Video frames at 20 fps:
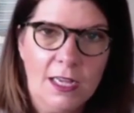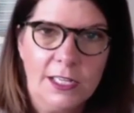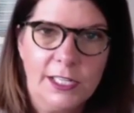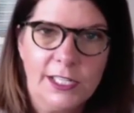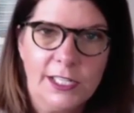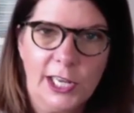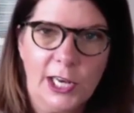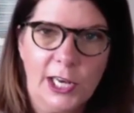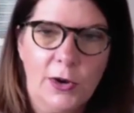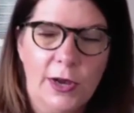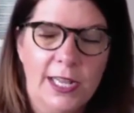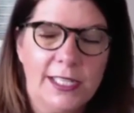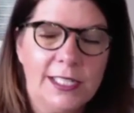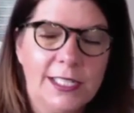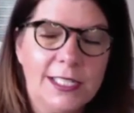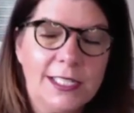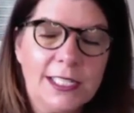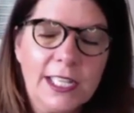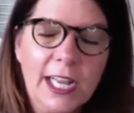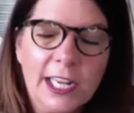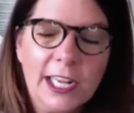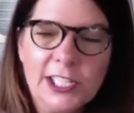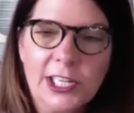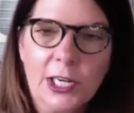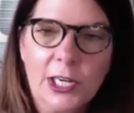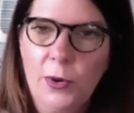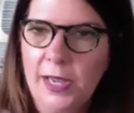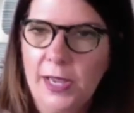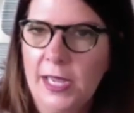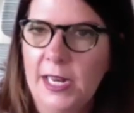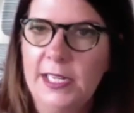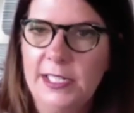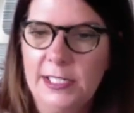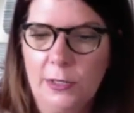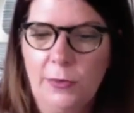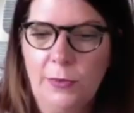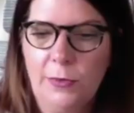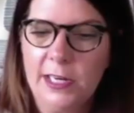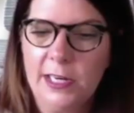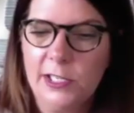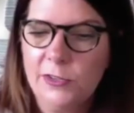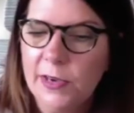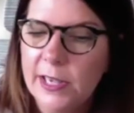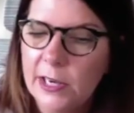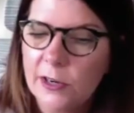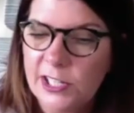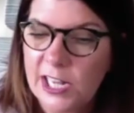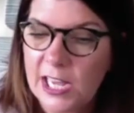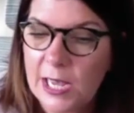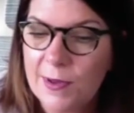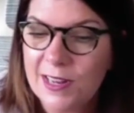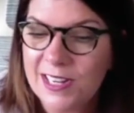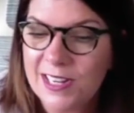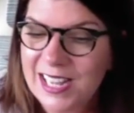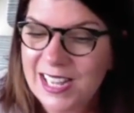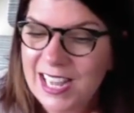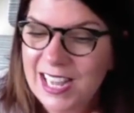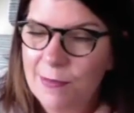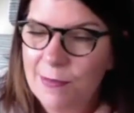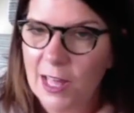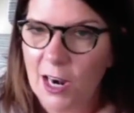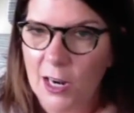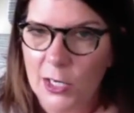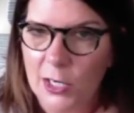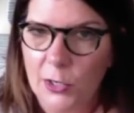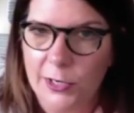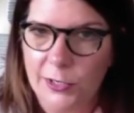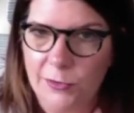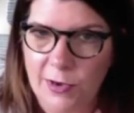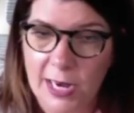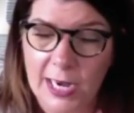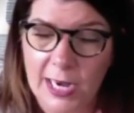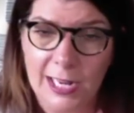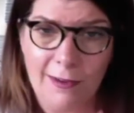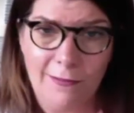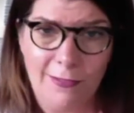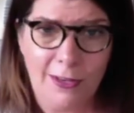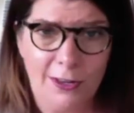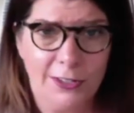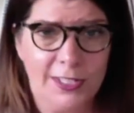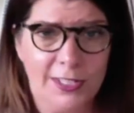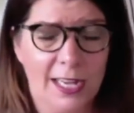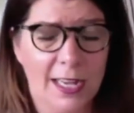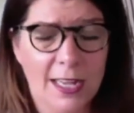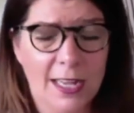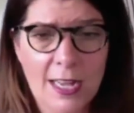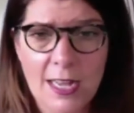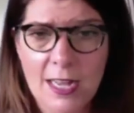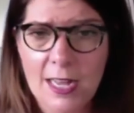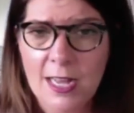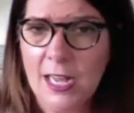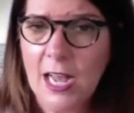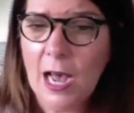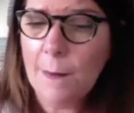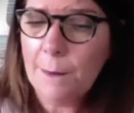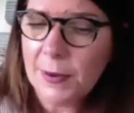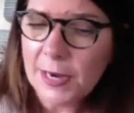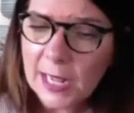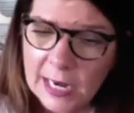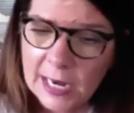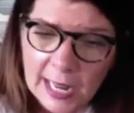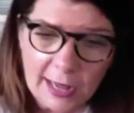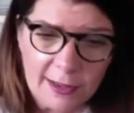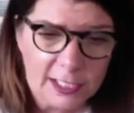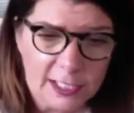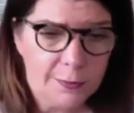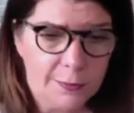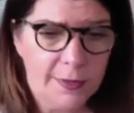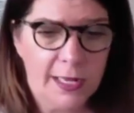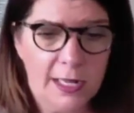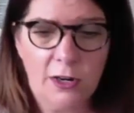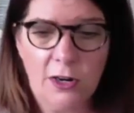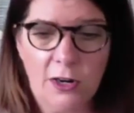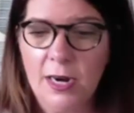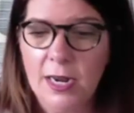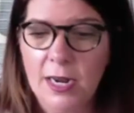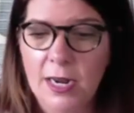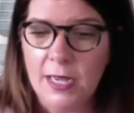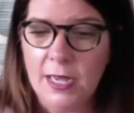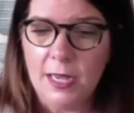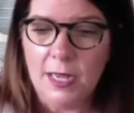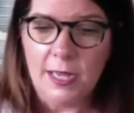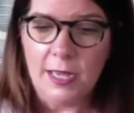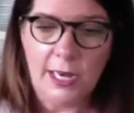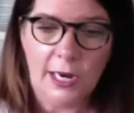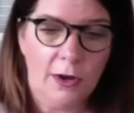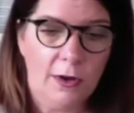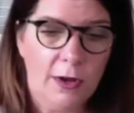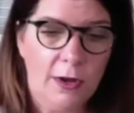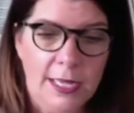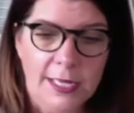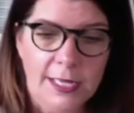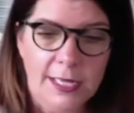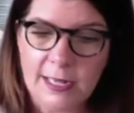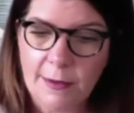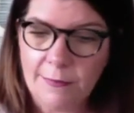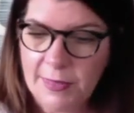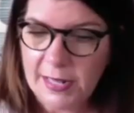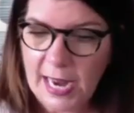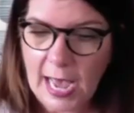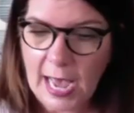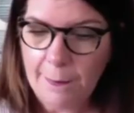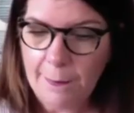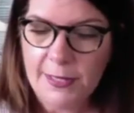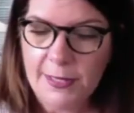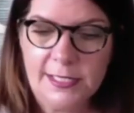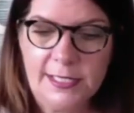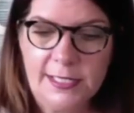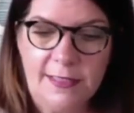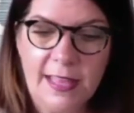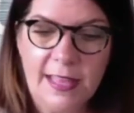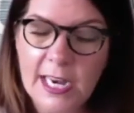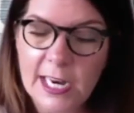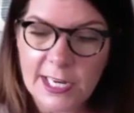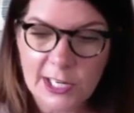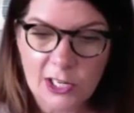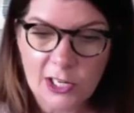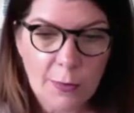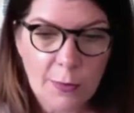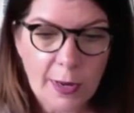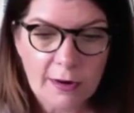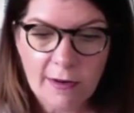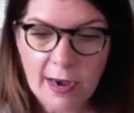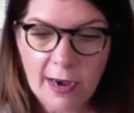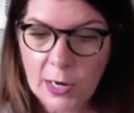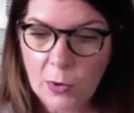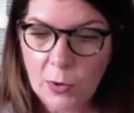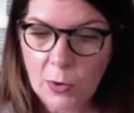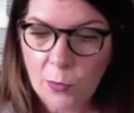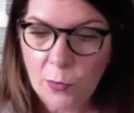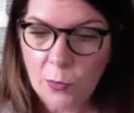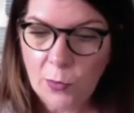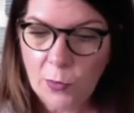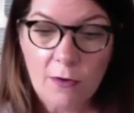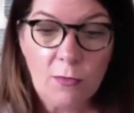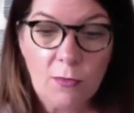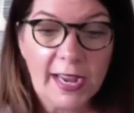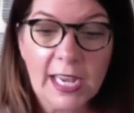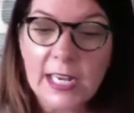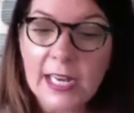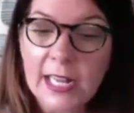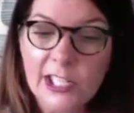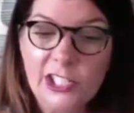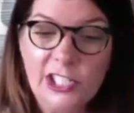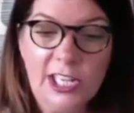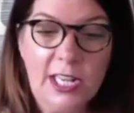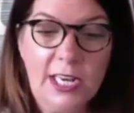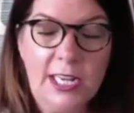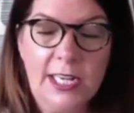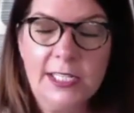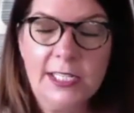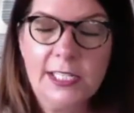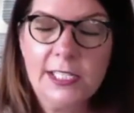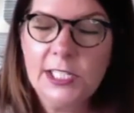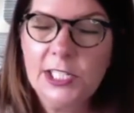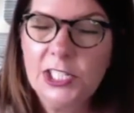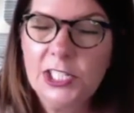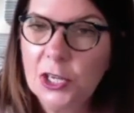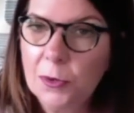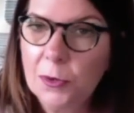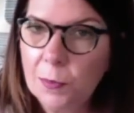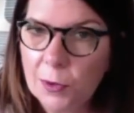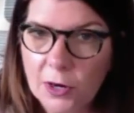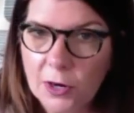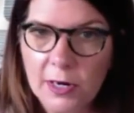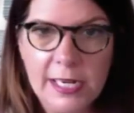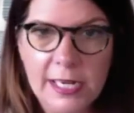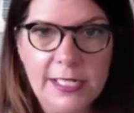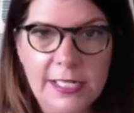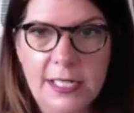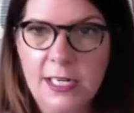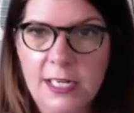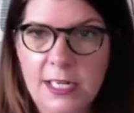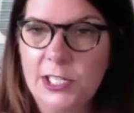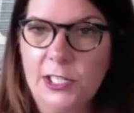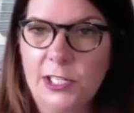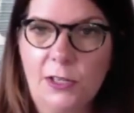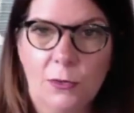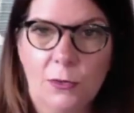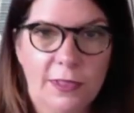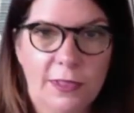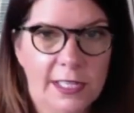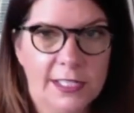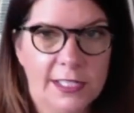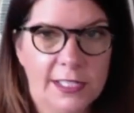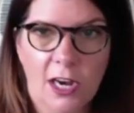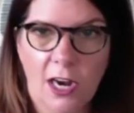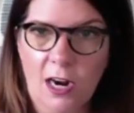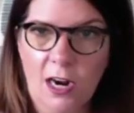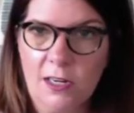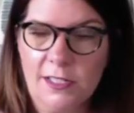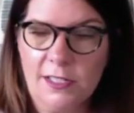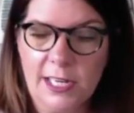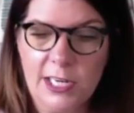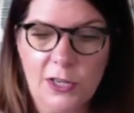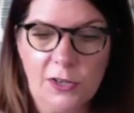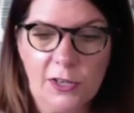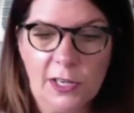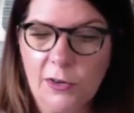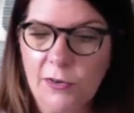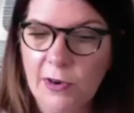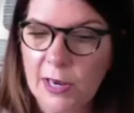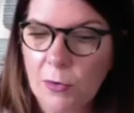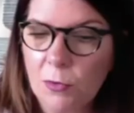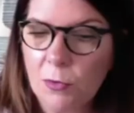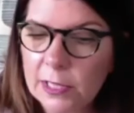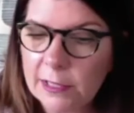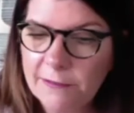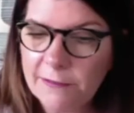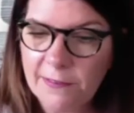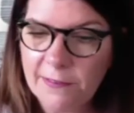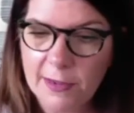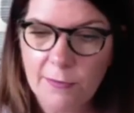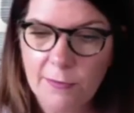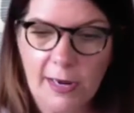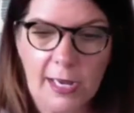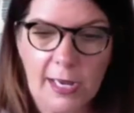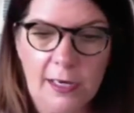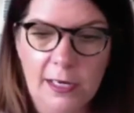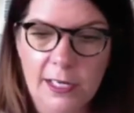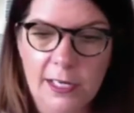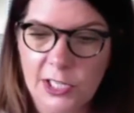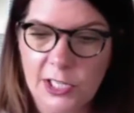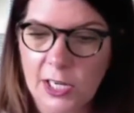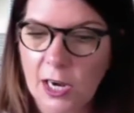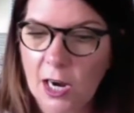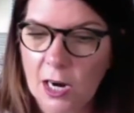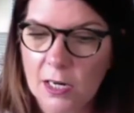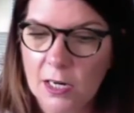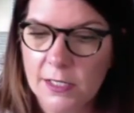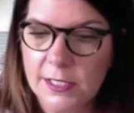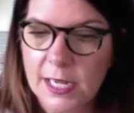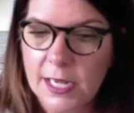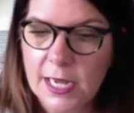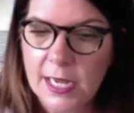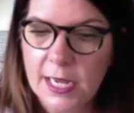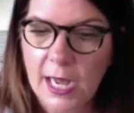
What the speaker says: So it's such a quick and easy way to train your team and to keep that ongoing training. If there's a company announcement or something happens that they need to know about right away, recognition is super easy to do with these cards, and you can create really fun recognition cards.